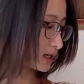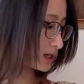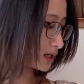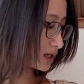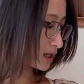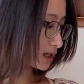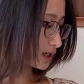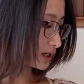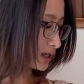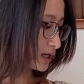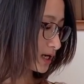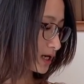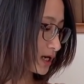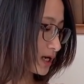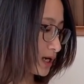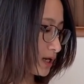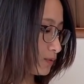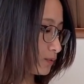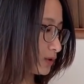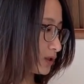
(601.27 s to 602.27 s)
And
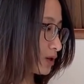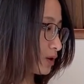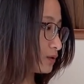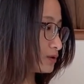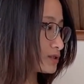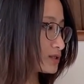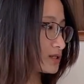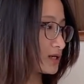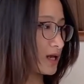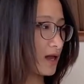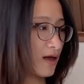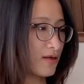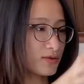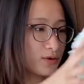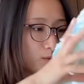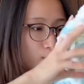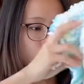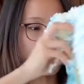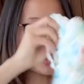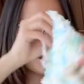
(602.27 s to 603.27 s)
it goes
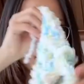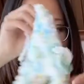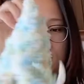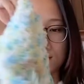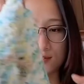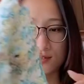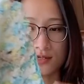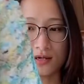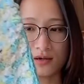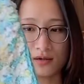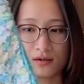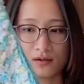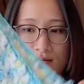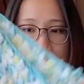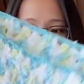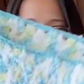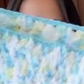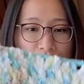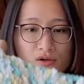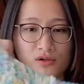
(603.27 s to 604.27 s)
together with this
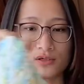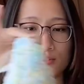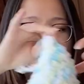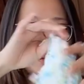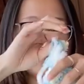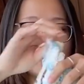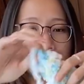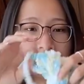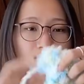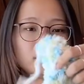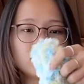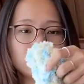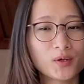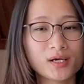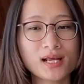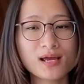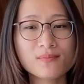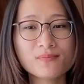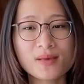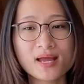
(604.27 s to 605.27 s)
skirt.
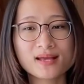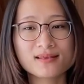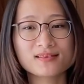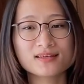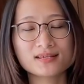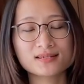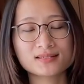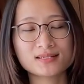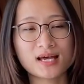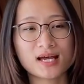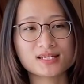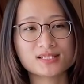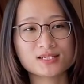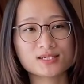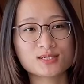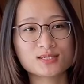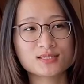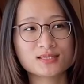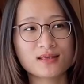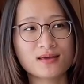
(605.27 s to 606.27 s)
When I make this, I
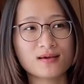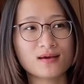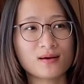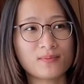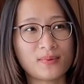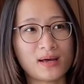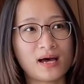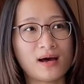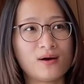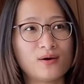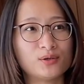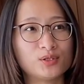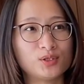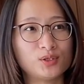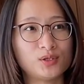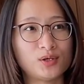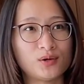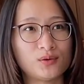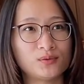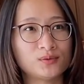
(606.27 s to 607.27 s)
just think about,
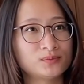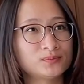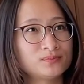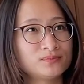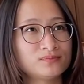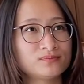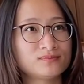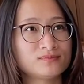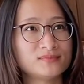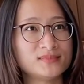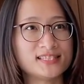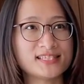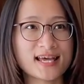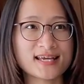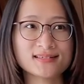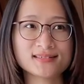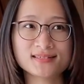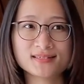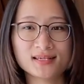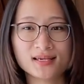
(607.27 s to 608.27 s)
you know,
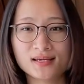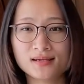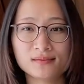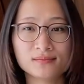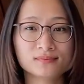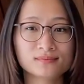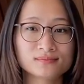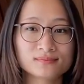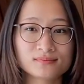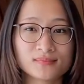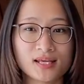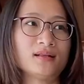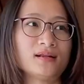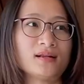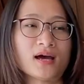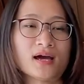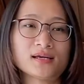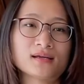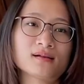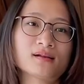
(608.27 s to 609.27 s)
dancing in
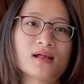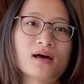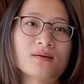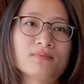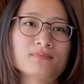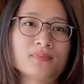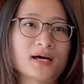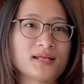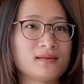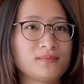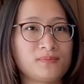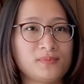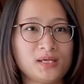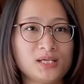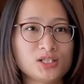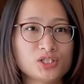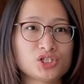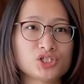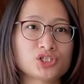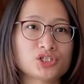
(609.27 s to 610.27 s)
the nightclub by the
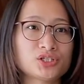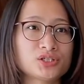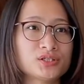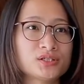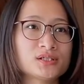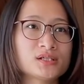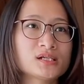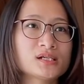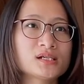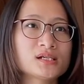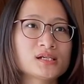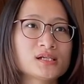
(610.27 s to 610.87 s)
beach.